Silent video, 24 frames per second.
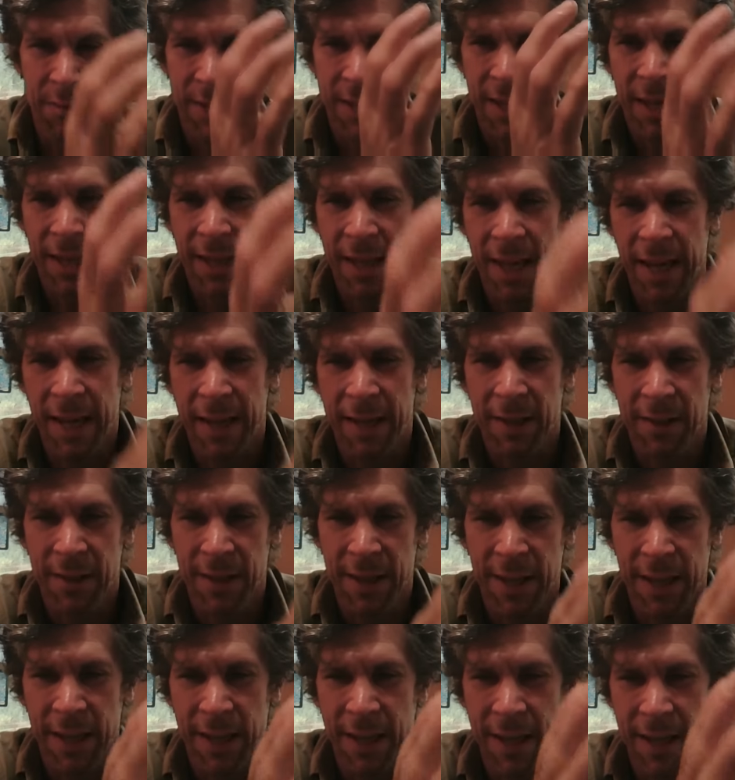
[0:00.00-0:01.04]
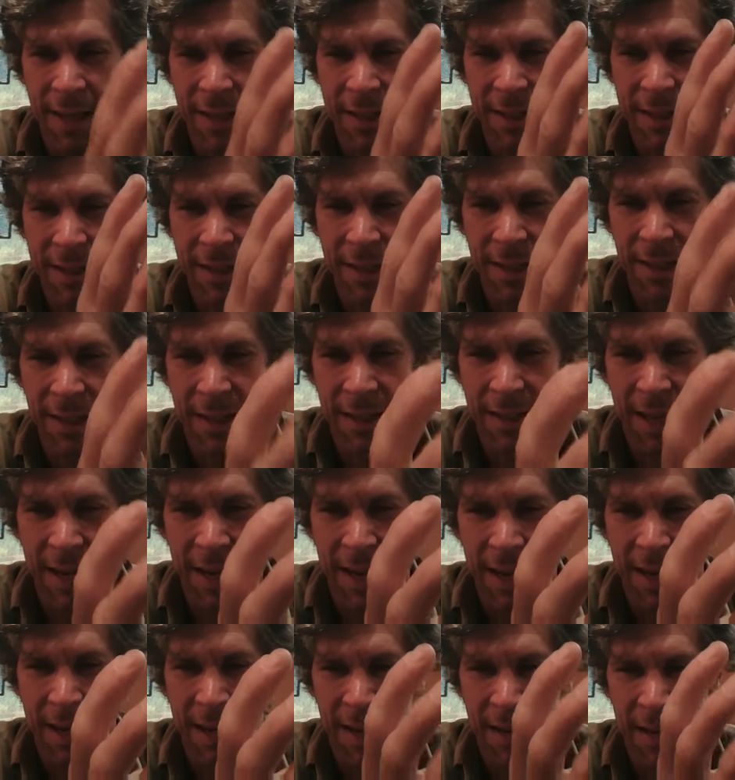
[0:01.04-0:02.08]
decadally is that
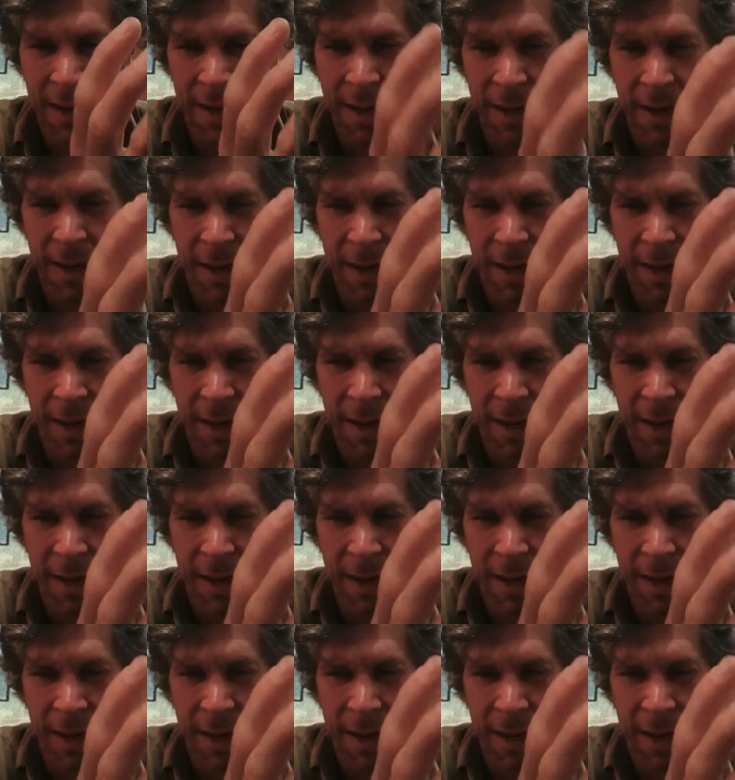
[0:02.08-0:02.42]
that